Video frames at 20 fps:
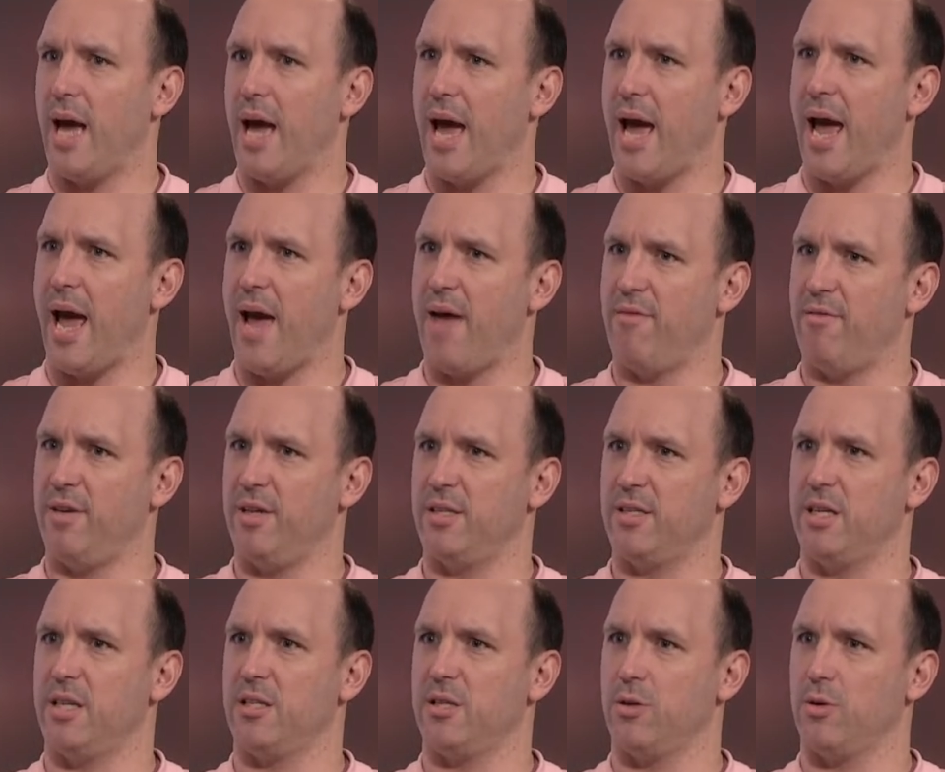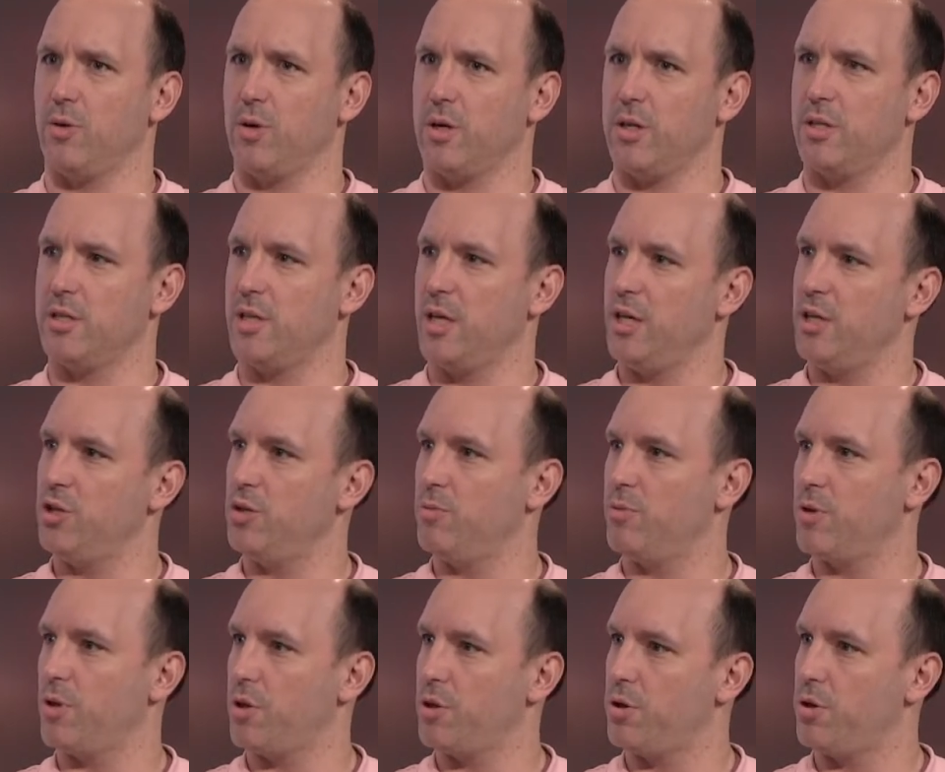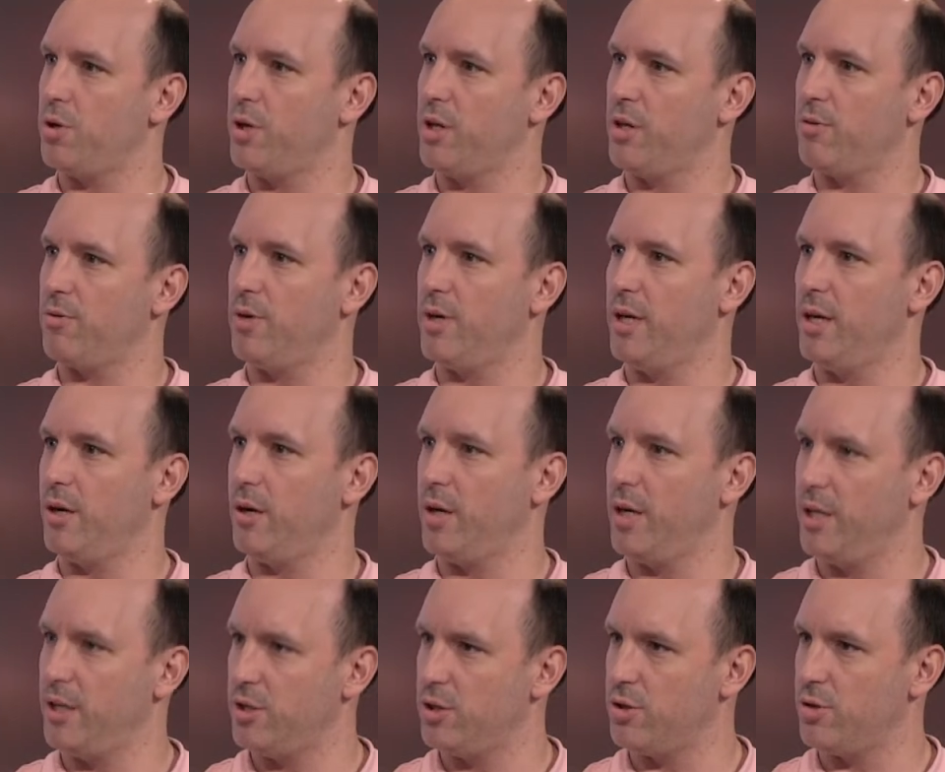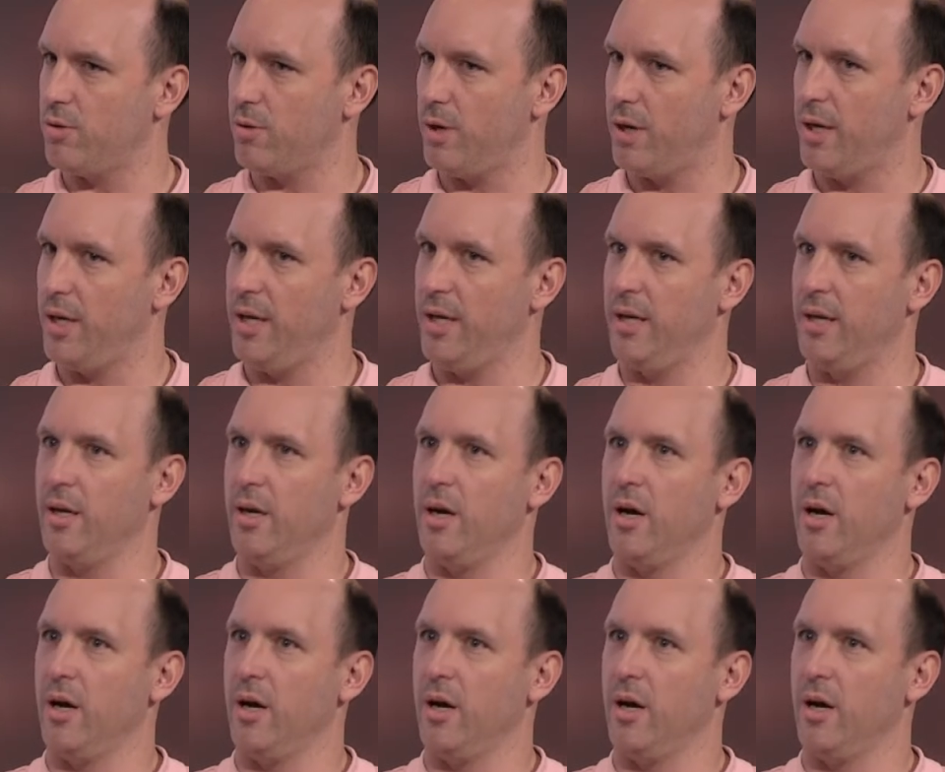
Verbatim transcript: have is as an organization with a 33 year history